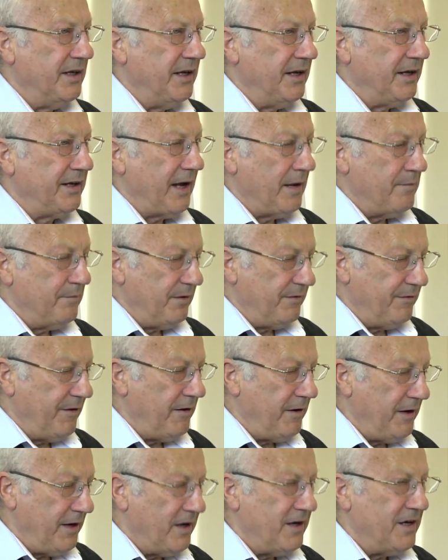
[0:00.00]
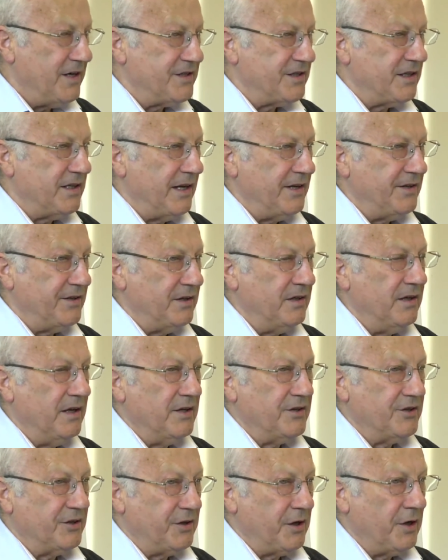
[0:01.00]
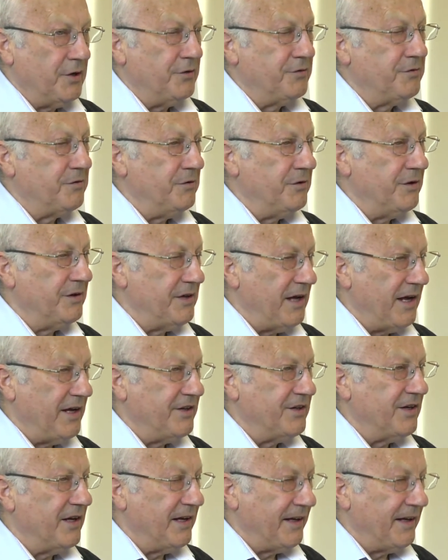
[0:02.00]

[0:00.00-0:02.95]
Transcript: it can be very isolating to go through the data